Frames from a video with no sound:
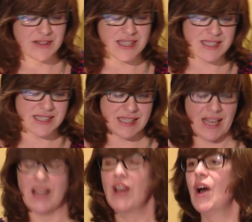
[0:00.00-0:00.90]
So this is
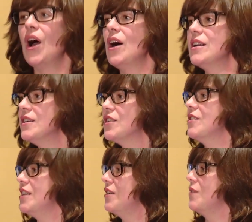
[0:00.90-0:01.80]
like,
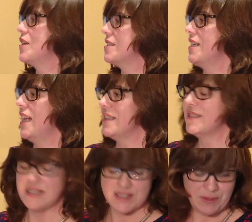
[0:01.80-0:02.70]
under a universal
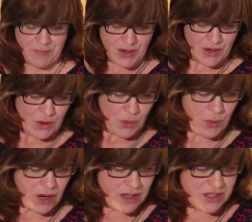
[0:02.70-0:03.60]
health system,
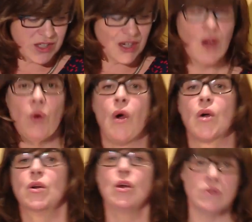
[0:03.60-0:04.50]

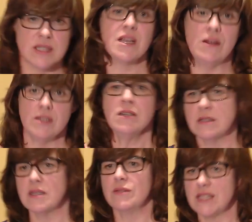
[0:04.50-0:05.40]
who is covered?
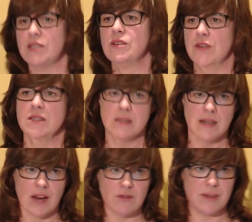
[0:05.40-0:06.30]
So it's
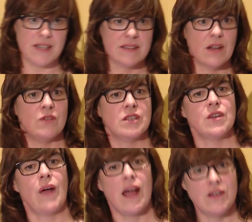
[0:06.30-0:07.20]
universal, everybody is covered.
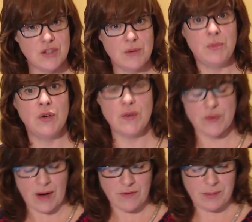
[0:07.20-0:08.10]
So how do you move
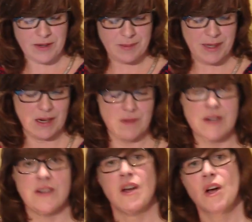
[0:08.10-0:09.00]
to everybody being
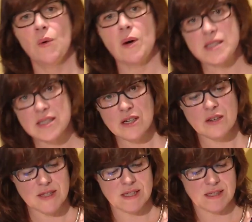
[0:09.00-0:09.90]
covered? What
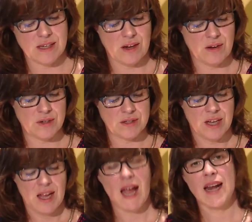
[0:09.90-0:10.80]
services are covered?
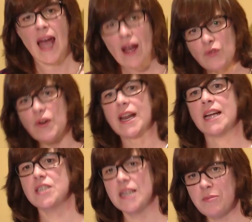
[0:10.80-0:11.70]
And how
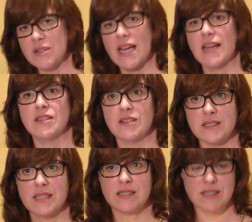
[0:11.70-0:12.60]
financially protected
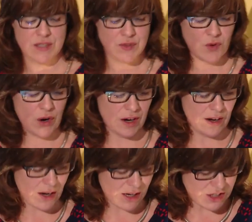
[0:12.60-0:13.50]
are citizens
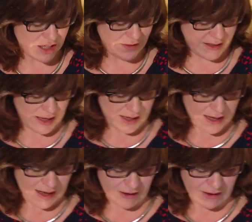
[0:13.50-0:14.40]
for achieving that
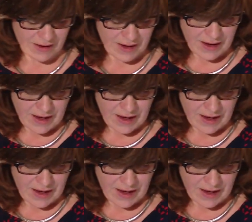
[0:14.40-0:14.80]
care?